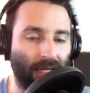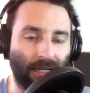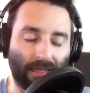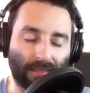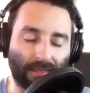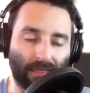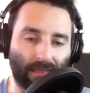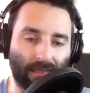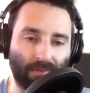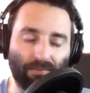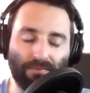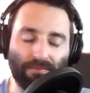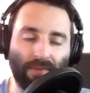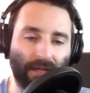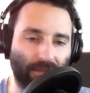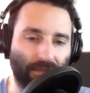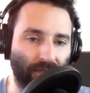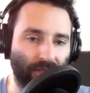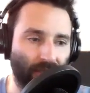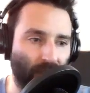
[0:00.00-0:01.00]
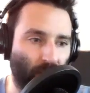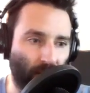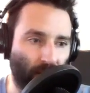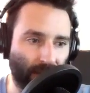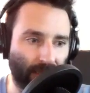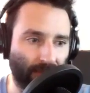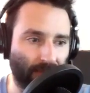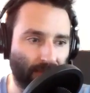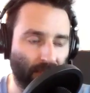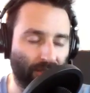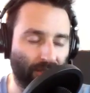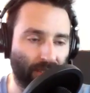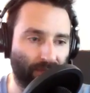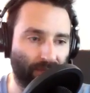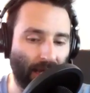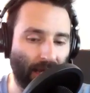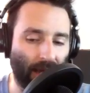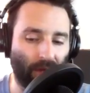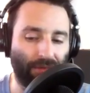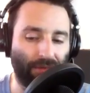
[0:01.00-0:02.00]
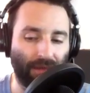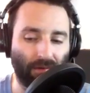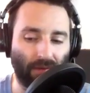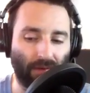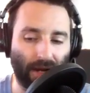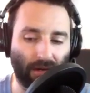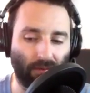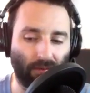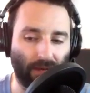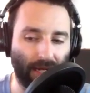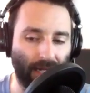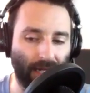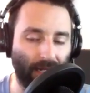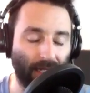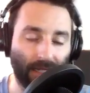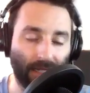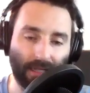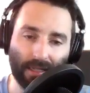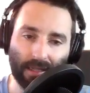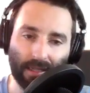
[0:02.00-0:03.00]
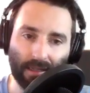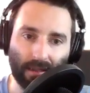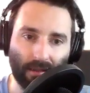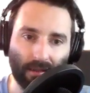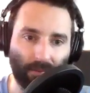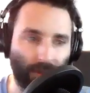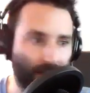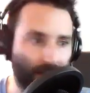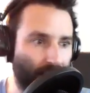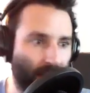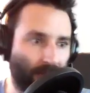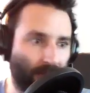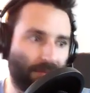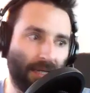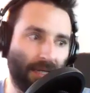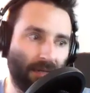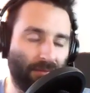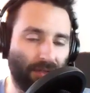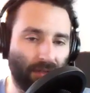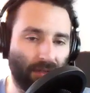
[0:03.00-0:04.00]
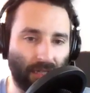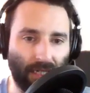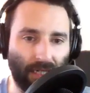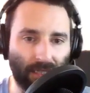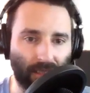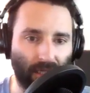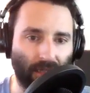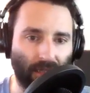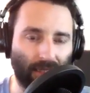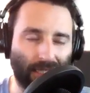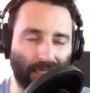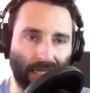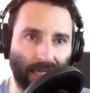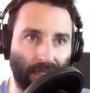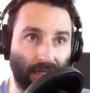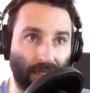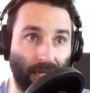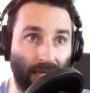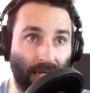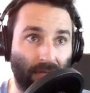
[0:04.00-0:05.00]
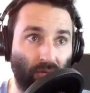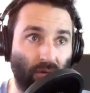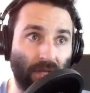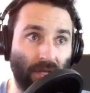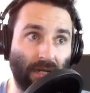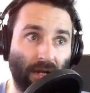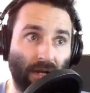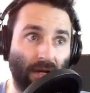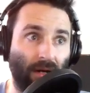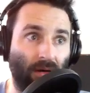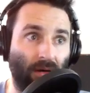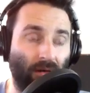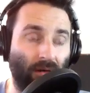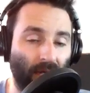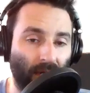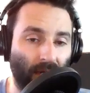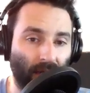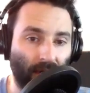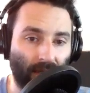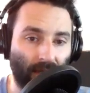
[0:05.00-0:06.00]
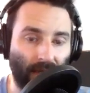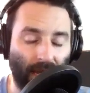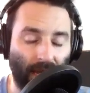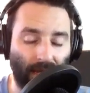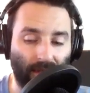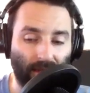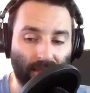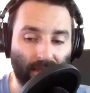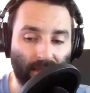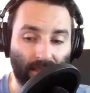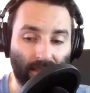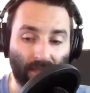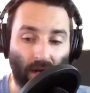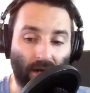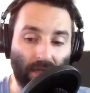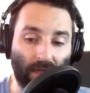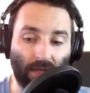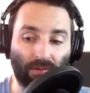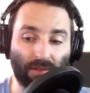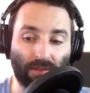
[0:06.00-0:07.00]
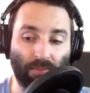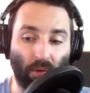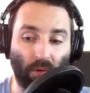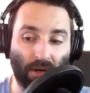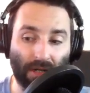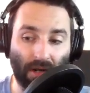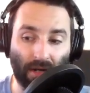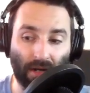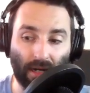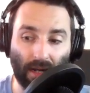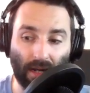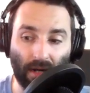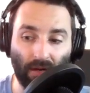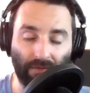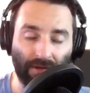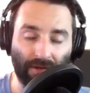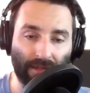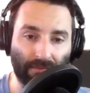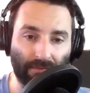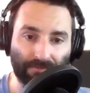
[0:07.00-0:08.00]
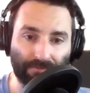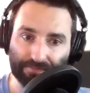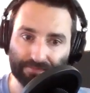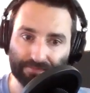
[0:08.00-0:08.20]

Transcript: Because as much as you want them to just be healthy right away, building up that immunity is a good thing. And we know that since Arlo was born during COVID,